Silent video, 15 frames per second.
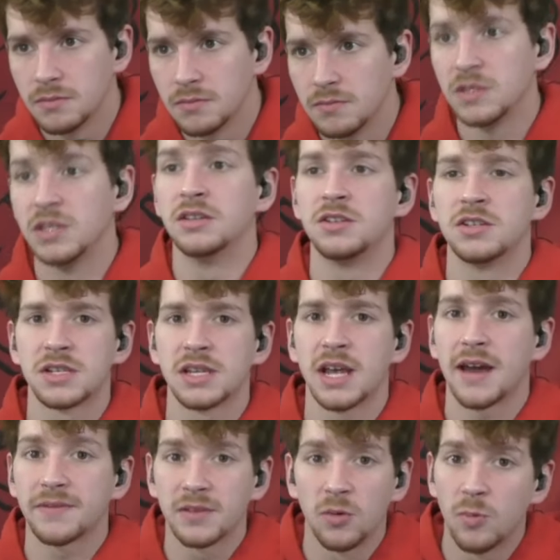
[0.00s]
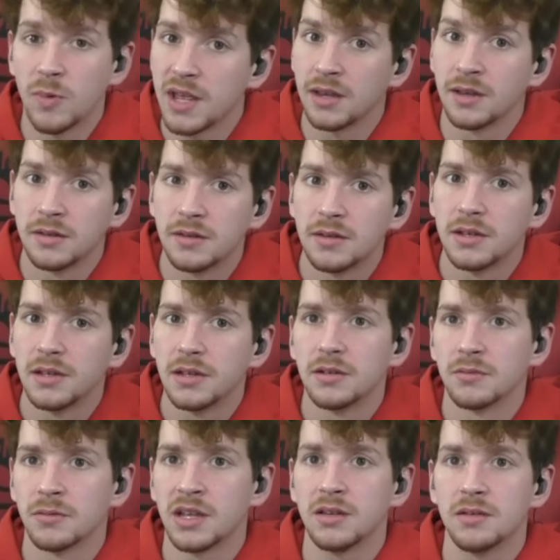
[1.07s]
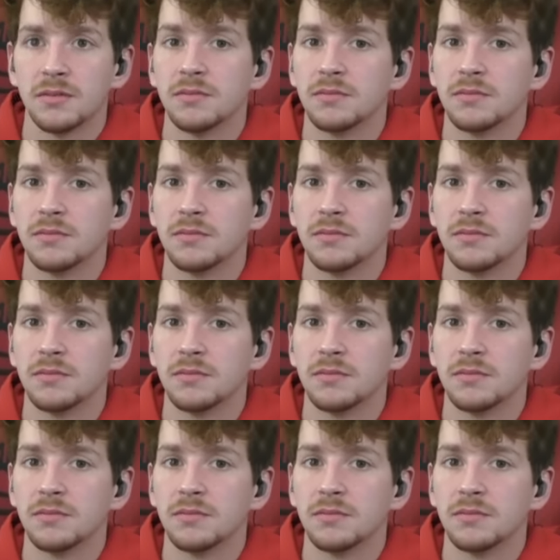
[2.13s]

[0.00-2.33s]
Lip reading: You just have to win, right?